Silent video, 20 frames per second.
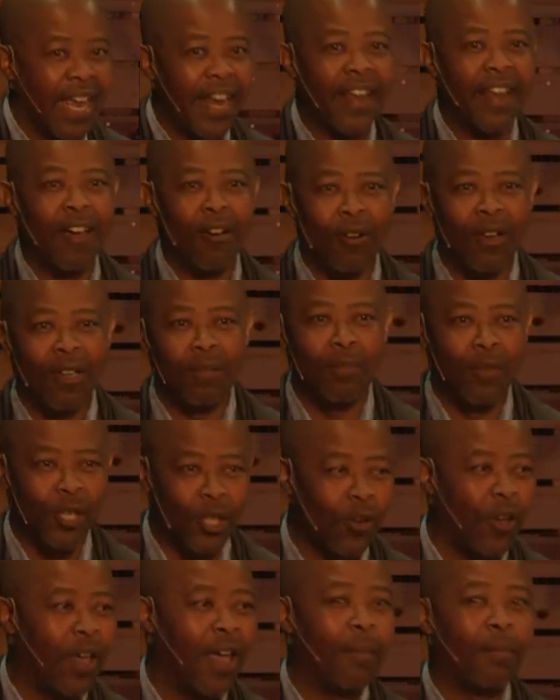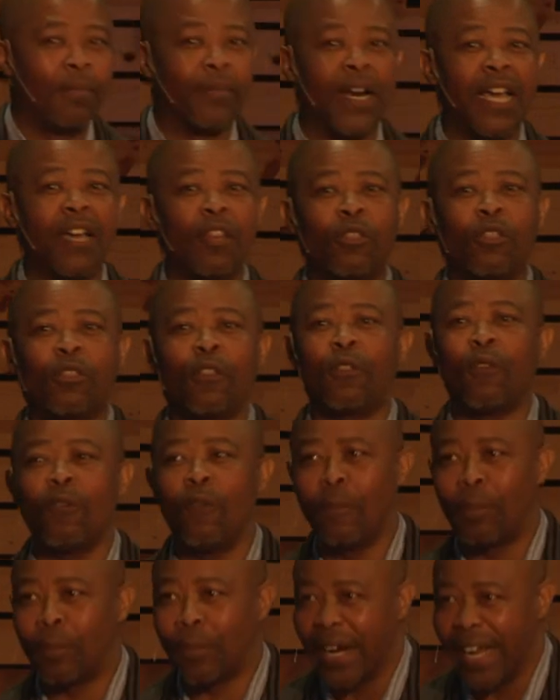Now let me show you.
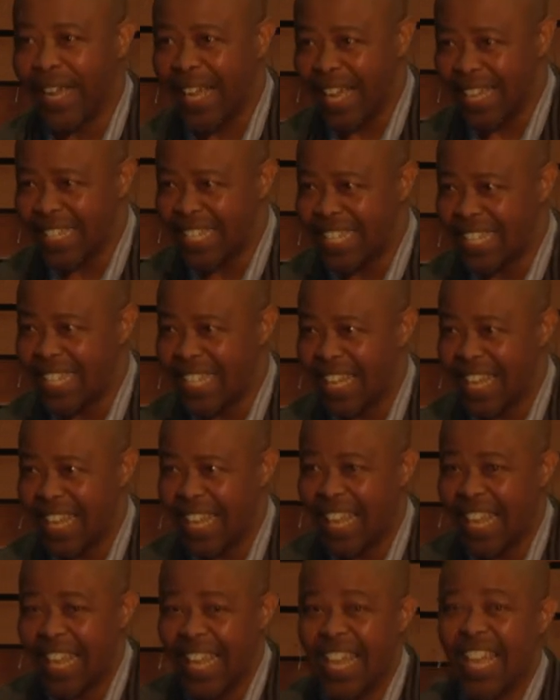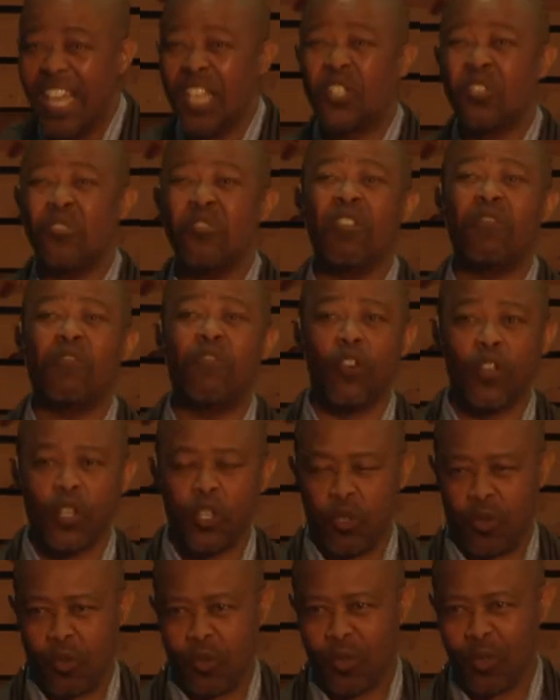Breakthrough prayers. It's not for
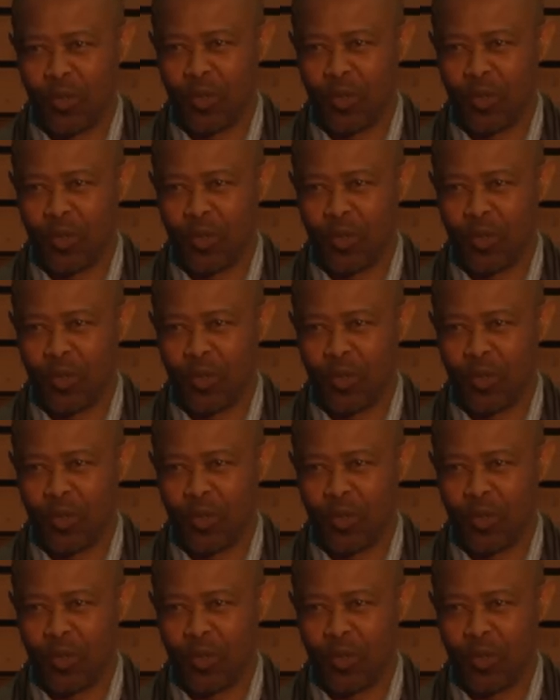you.